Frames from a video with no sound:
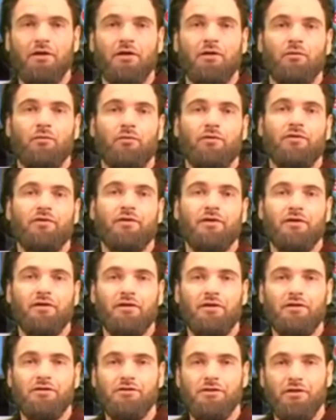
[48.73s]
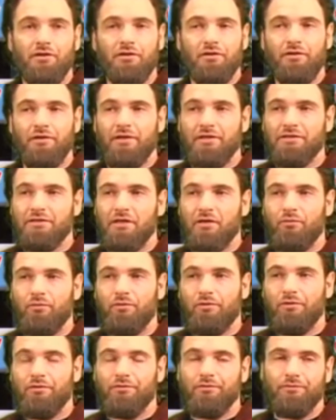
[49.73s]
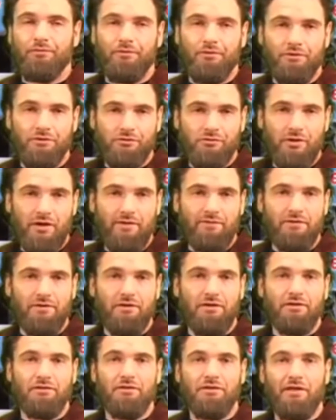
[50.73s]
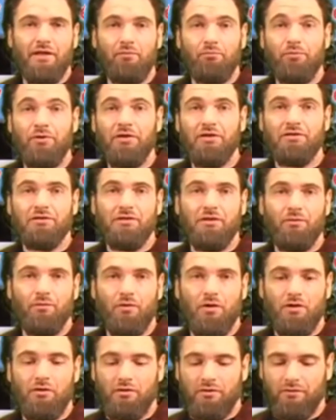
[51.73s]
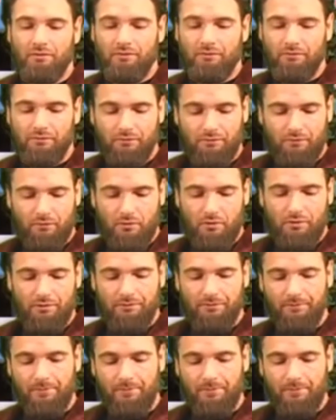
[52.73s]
within each other, and that's how we can strive to get to that peace that we're all looking for.